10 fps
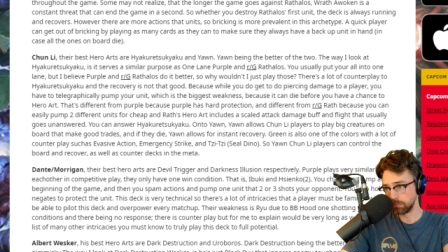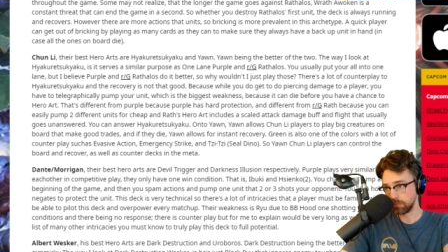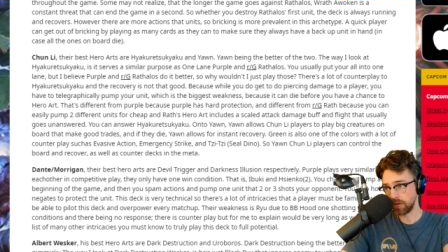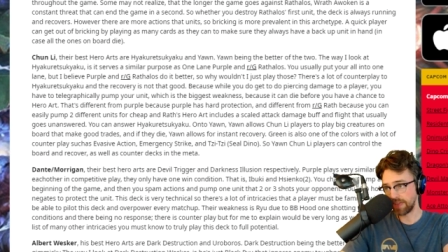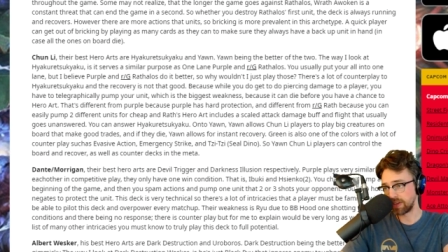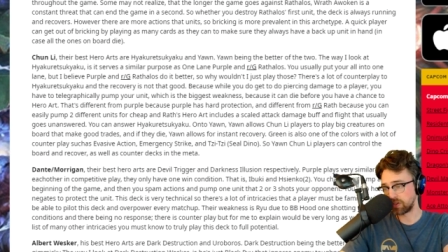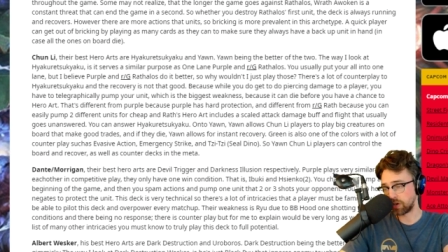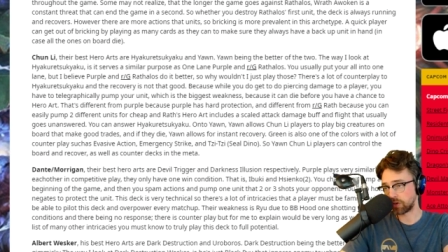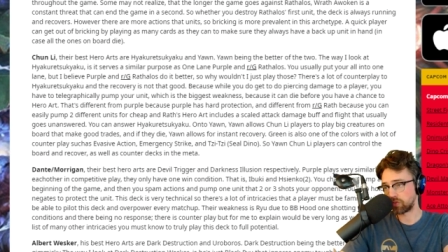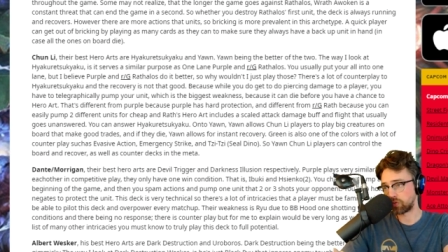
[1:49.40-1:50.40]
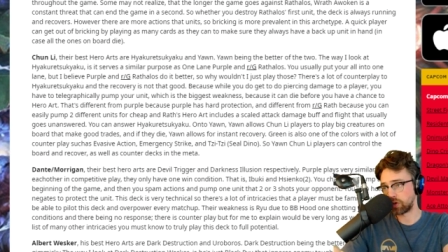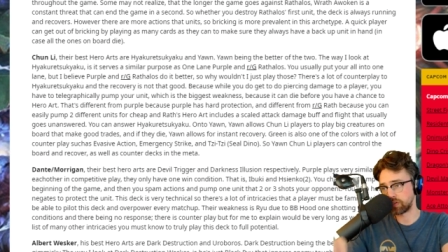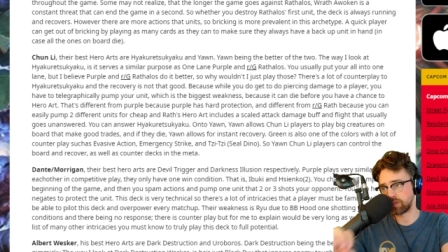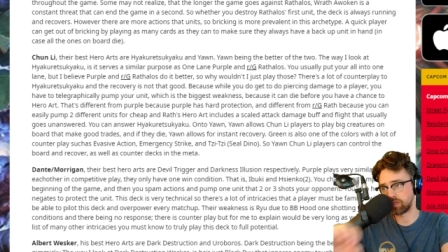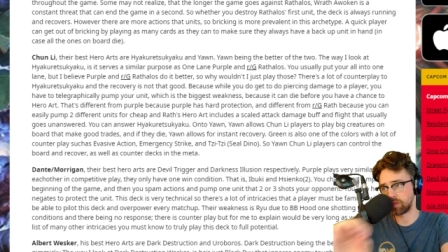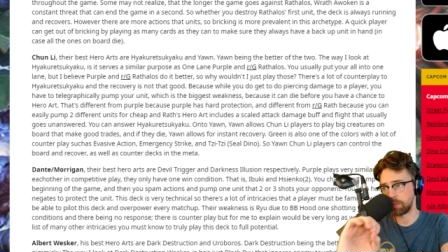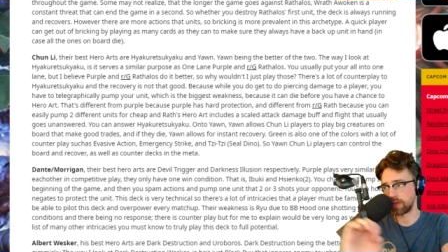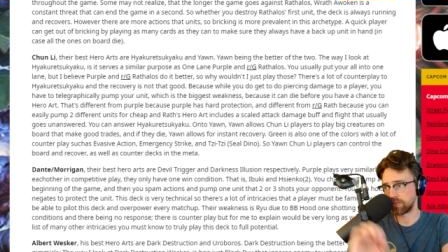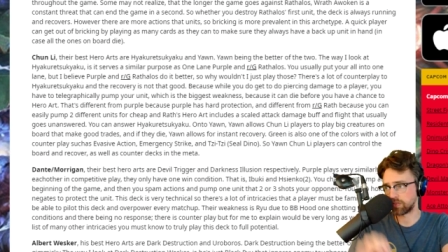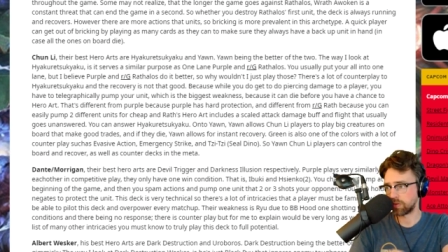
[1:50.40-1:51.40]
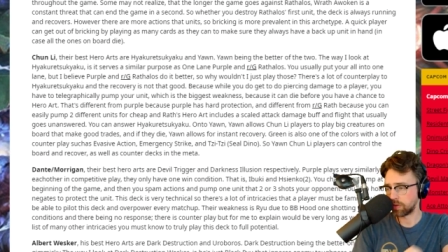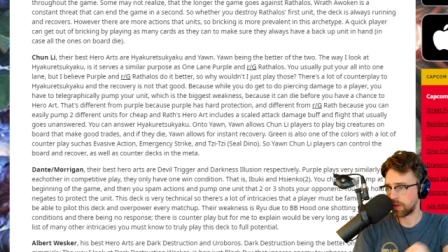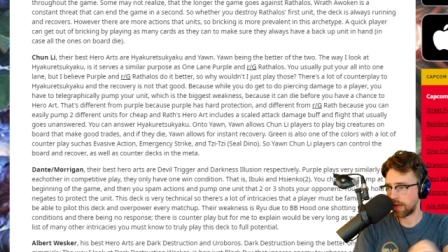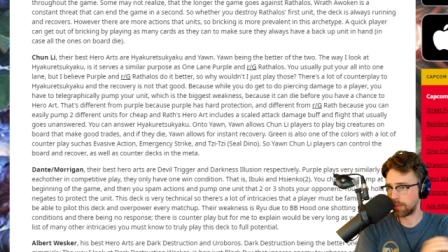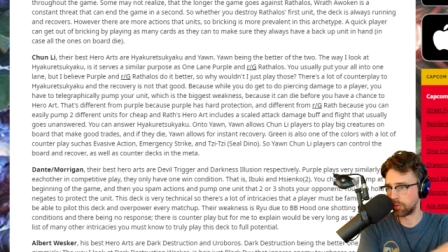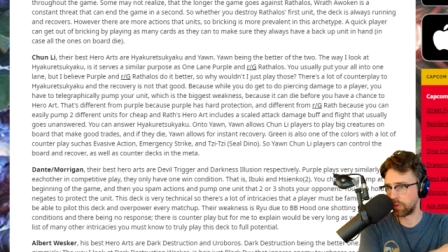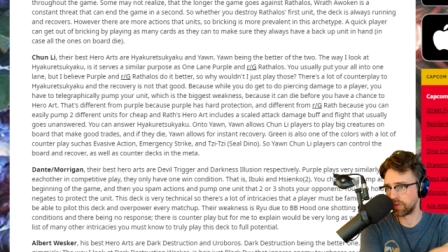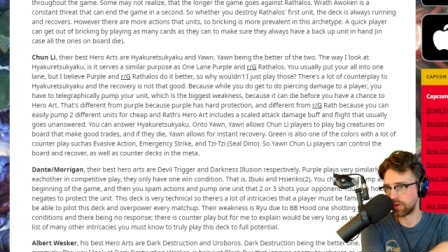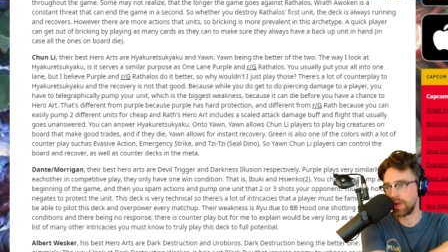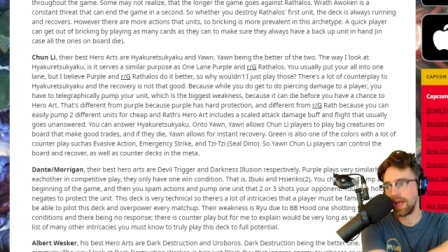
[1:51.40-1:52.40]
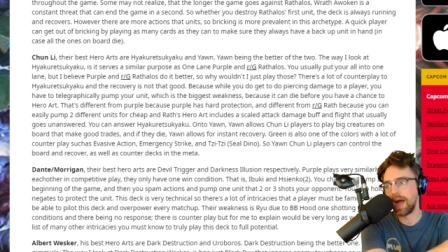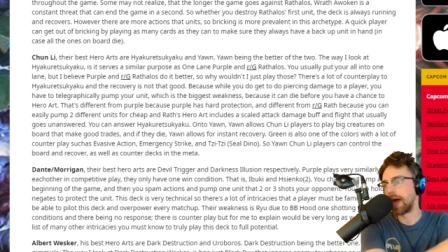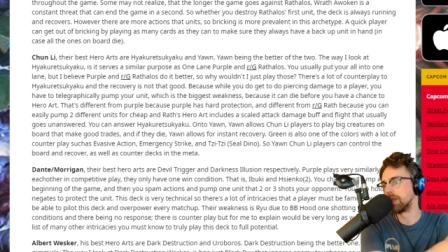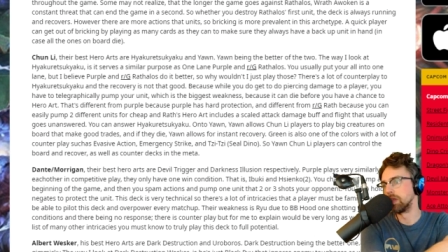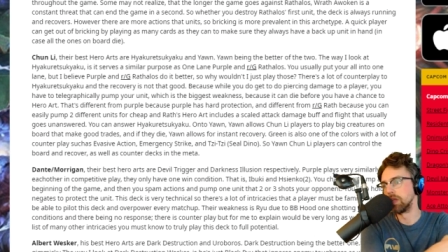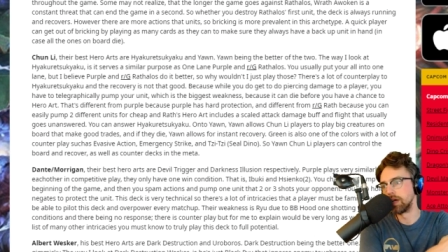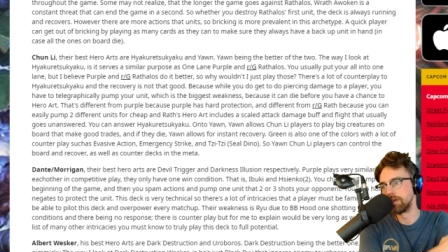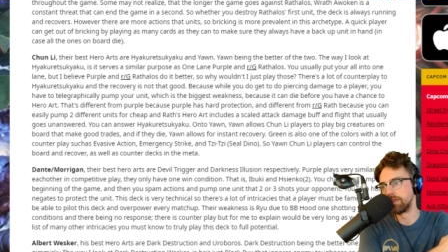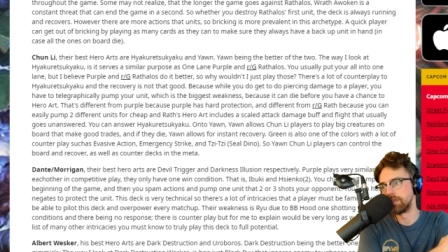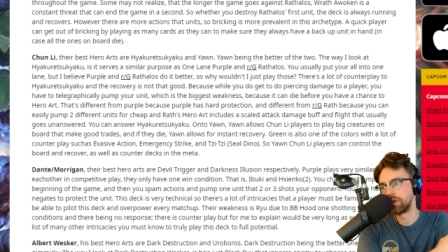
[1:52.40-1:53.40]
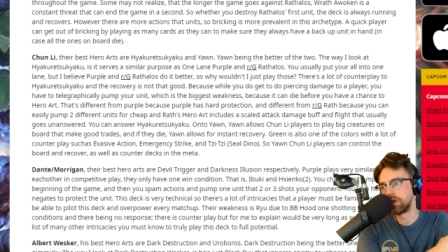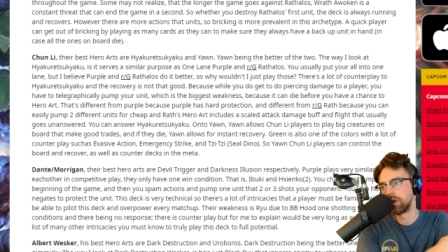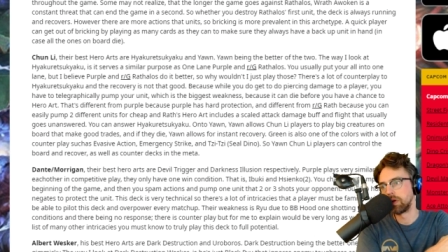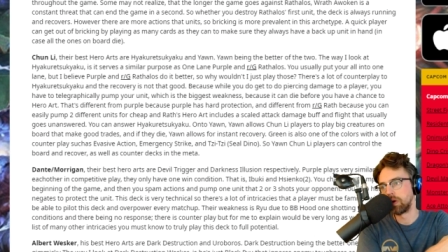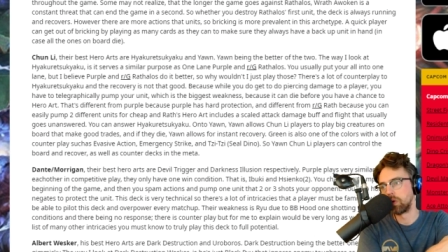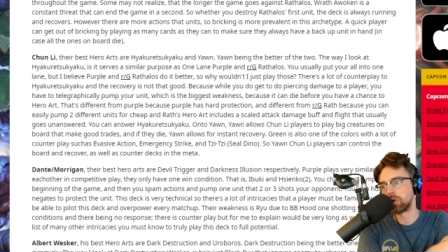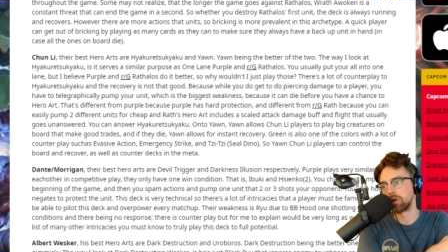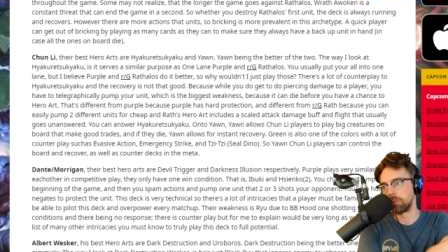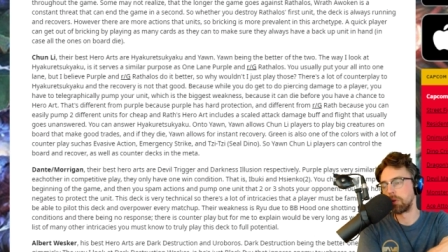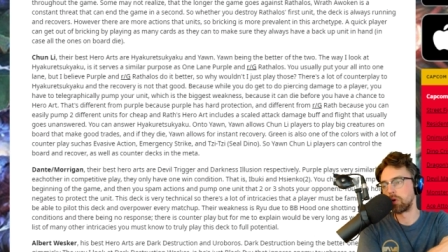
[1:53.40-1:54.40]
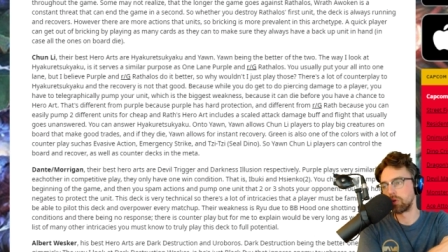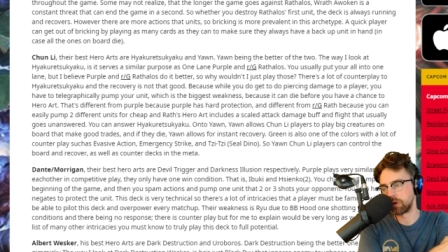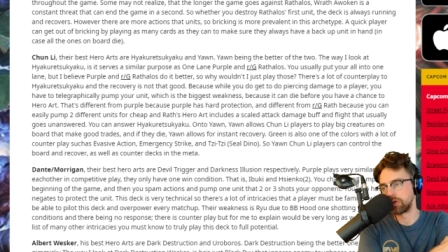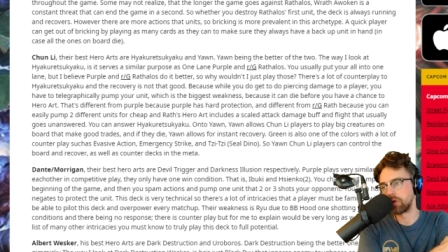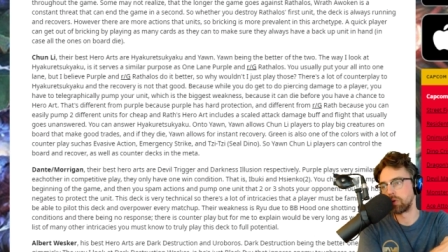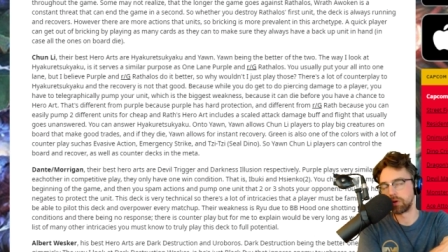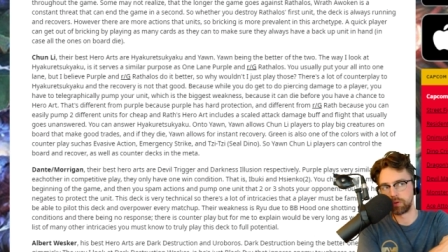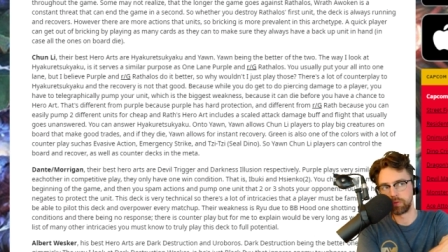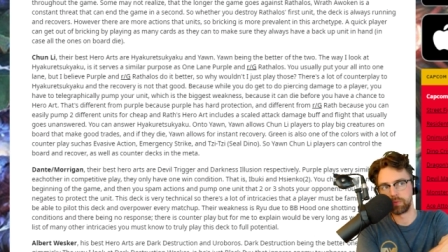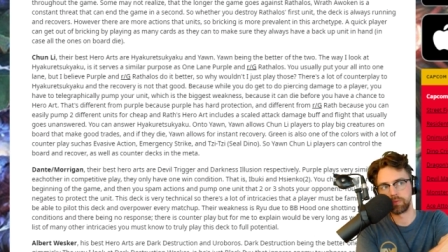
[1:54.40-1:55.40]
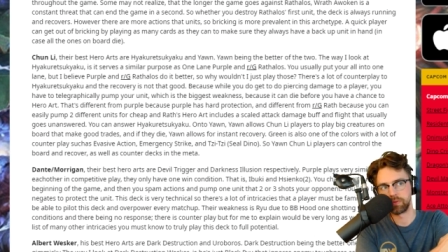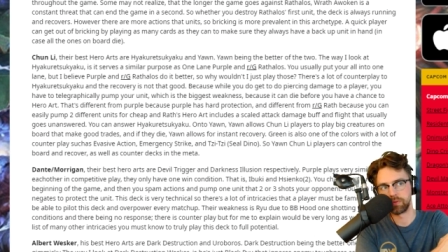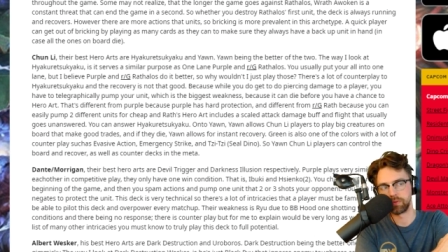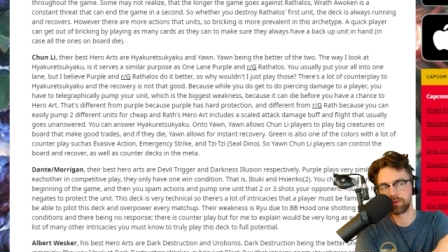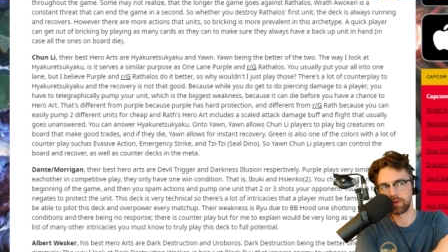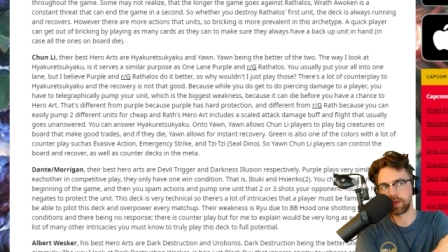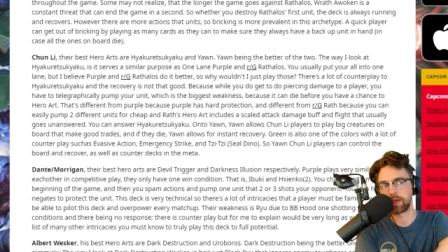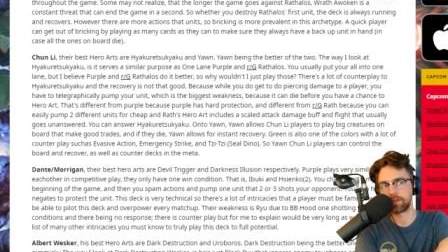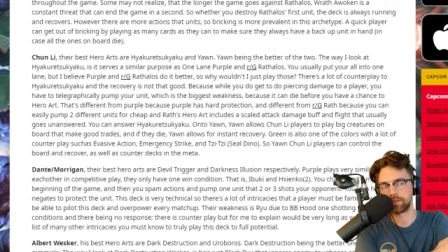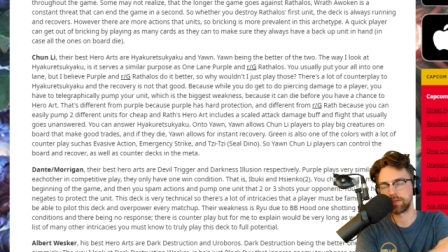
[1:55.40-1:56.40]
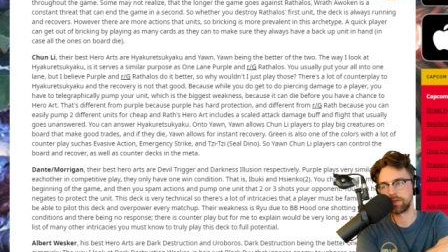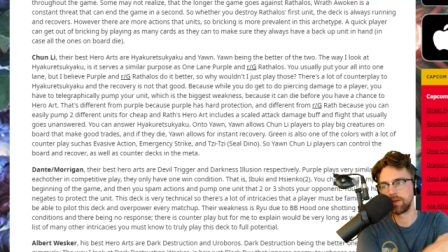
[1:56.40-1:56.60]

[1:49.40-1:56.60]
I think Dark Destruction is the best Albert Wesker. I love Ouroborodoro decks.